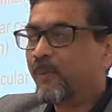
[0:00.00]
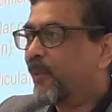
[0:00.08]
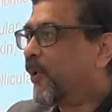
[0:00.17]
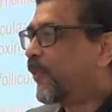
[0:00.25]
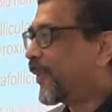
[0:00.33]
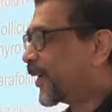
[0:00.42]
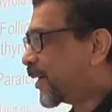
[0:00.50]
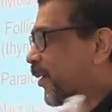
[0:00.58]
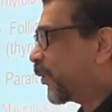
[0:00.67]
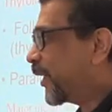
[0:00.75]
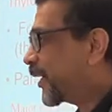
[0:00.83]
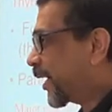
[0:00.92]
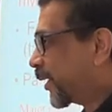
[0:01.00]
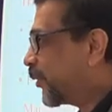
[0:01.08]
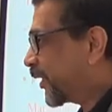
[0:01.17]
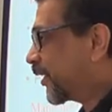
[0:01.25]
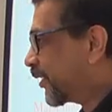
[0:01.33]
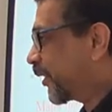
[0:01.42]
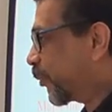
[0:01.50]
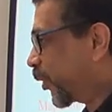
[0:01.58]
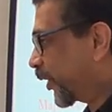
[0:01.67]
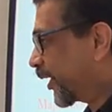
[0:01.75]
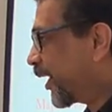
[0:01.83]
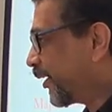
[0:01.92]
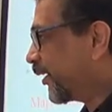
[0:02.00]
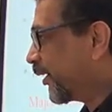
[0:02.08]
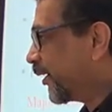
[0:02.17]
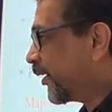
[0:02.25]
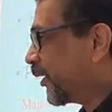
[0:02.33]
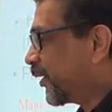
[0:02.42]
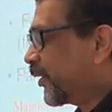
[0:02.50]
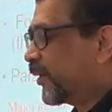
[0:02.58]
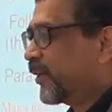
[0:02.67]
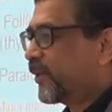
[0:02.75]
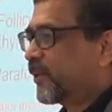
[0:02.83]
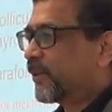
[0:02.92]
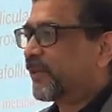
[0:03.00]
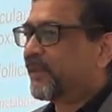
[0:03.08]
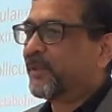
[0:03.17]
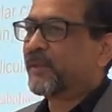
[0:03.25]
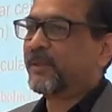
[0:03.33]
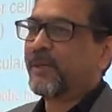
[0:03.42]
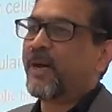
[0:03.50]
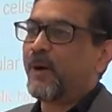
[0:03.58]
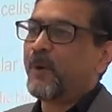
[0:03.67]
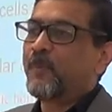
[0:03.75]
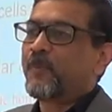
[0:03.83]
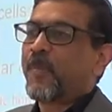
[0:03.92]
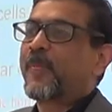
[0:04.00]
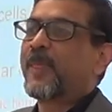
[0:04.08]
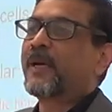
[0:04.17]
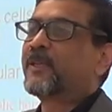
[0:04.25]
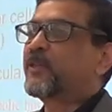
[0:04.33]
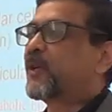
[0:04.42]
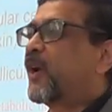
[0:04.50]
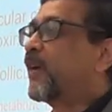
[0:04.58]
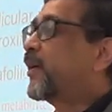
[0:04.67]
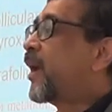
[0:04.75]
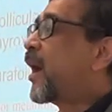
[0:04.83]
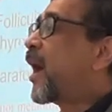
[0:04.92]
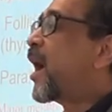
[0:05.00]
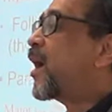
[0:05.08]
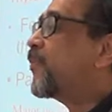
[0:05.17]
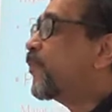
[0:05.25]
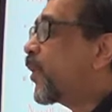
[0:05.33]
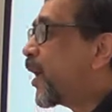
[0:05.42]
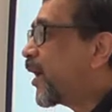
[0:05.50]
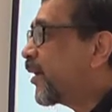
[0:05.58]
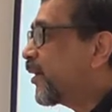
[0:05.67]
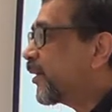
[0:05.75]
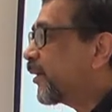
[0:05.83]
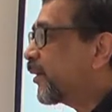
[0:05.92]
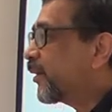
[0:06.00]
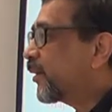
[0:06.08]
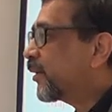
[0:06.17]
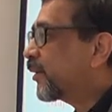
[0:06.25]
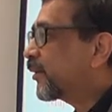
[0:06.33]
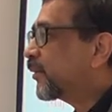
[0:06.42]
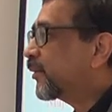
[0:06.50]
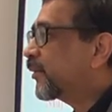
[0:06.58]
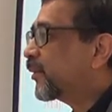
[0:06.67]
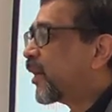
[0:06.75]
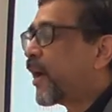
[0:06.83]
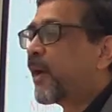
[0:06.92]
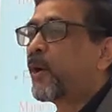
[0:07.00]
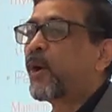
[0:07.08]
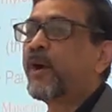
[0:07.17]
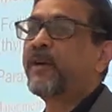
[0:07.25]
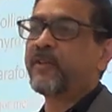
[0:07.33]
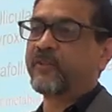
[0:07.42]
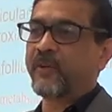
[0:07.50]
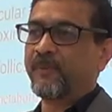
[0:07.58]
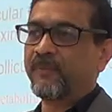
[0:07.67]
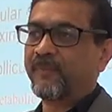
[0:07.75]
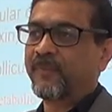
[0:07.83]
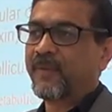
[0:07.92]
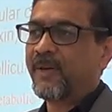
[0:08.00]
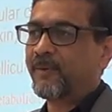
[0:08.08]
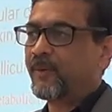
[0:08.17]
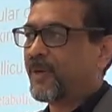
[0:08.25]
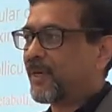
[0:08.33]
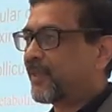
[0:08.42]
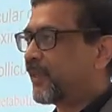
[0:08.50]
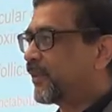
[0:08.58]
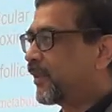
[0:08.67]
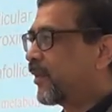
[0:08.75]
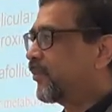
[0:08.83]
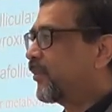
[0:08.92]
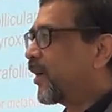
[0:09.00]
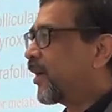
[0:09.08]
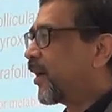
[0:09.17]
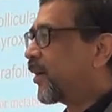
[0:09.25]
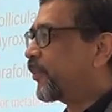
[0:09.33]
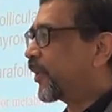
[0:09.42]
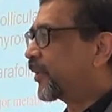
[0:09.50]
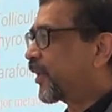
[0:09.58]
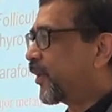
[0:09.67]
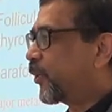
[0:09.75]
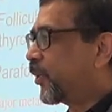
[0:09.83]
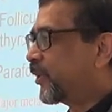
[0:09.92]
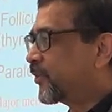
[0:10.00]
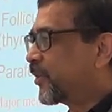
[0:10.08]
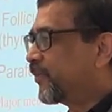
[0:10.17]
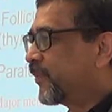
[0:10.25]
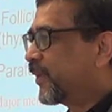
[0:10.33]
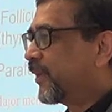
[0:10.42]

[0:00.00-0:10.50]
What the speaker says: More metabolic activities in the body, right? Now, that is called hyperthyroidism. Have you heard that term? Hyperthyroidism.